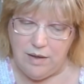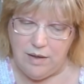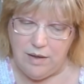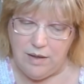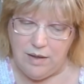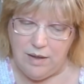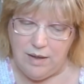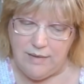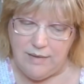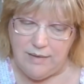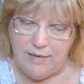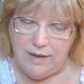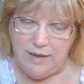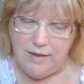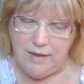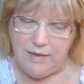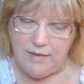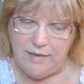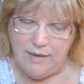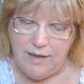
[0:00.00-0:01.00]
it
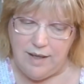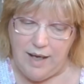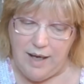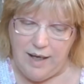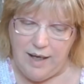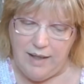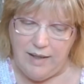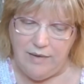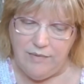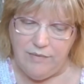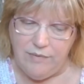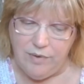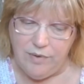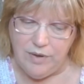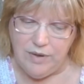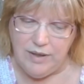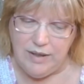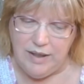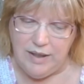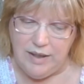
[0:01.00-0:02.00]
says Ada
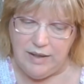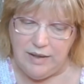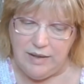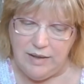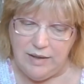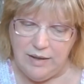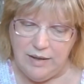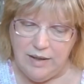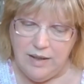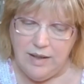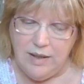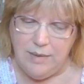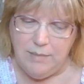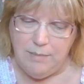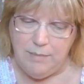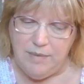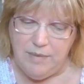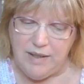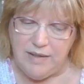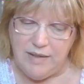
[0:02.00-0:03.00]
14
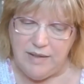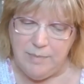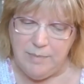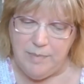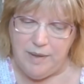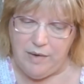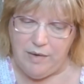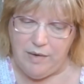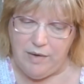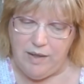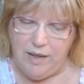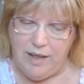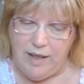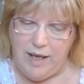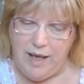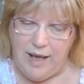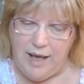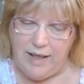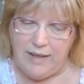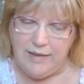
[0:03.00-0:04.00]
mixed berry
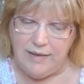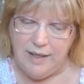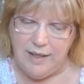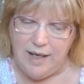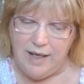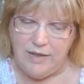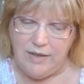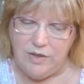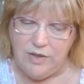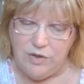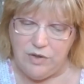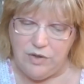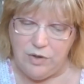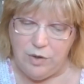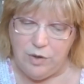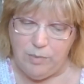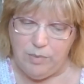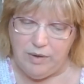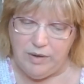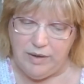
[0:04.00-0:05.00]
hand dyed
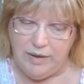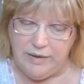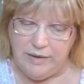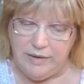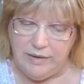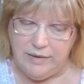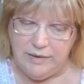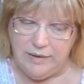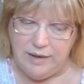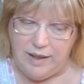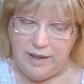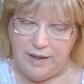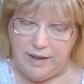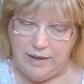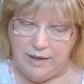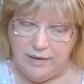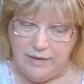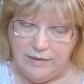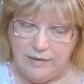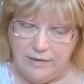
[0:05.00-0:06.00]
Jobelan.
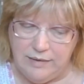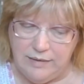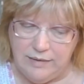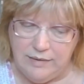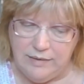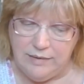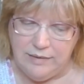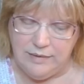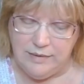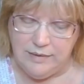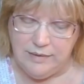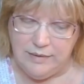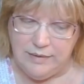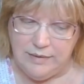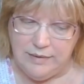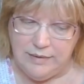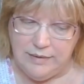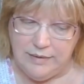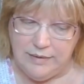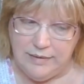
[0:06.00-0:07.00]
Ada.
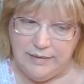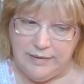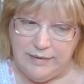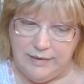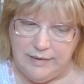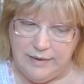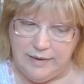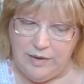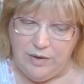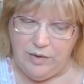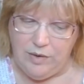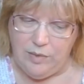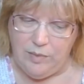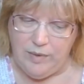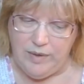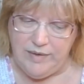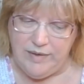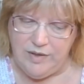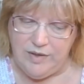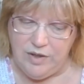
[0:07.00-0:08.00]
Didn't know there
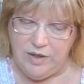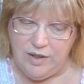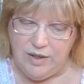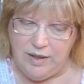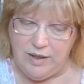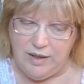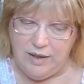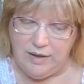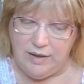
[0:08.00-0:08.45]
was such a thing.